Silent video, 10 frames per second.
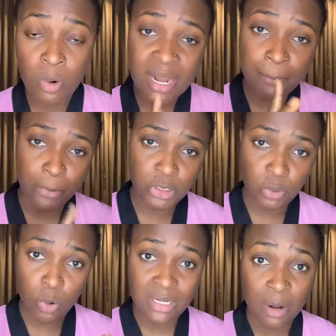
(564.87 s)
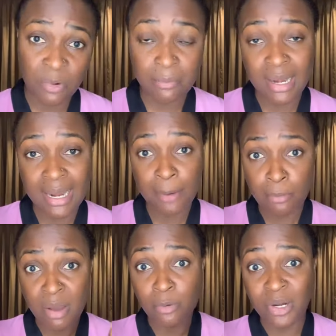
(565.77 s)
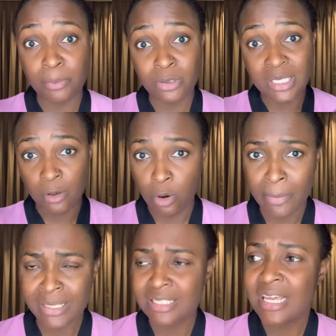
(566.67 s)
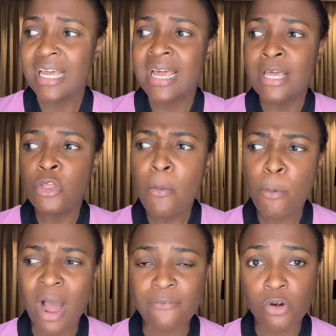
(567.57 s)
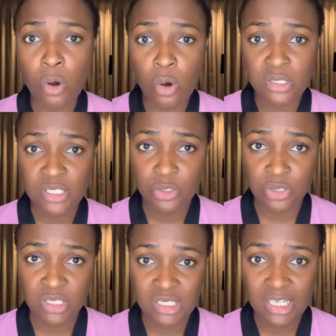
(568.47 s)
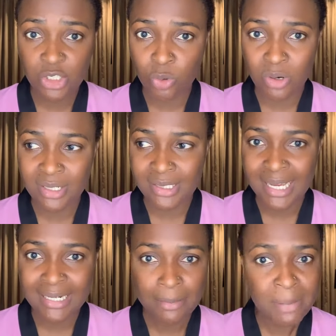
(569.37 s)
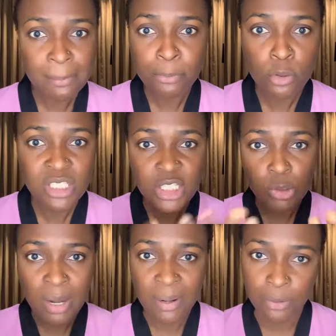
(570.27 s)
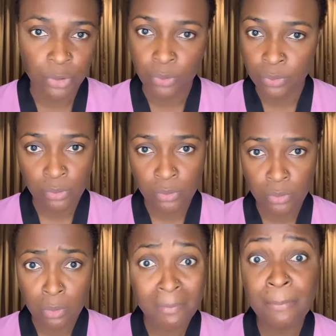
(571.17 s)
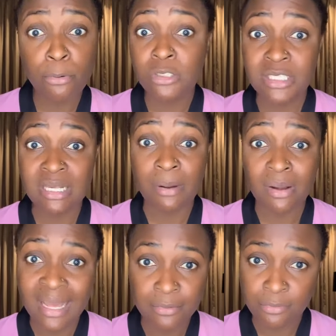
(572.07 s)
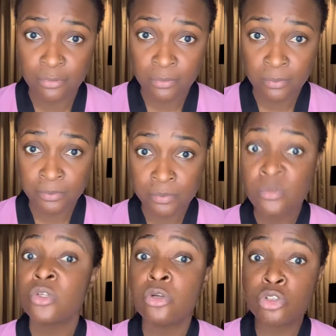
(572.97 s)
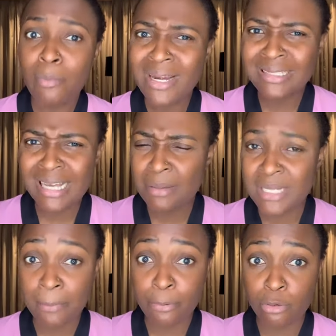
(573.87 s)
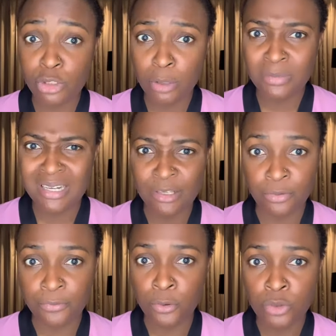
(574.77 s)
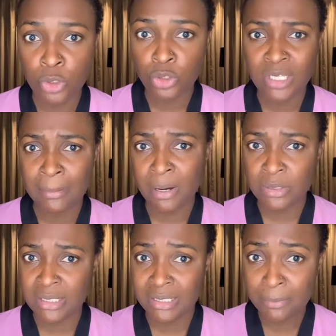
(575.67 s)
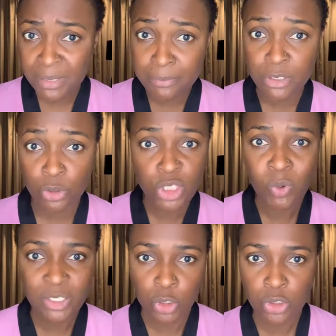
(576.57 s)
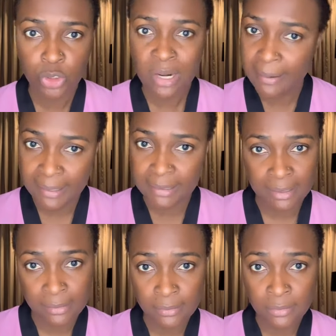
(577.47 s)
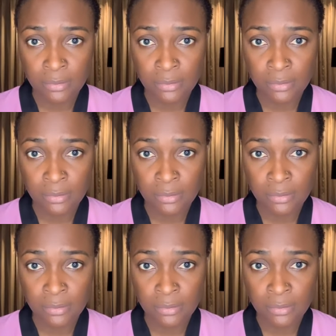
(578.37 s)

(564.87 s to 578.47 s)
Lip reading: When I post the one that women like, women will repost and comment. You people have not gotten to the stage to understand that my post is not about you. My post is about life. So many times I post something and you feel guilty about it. It simply means you need to adjust your character.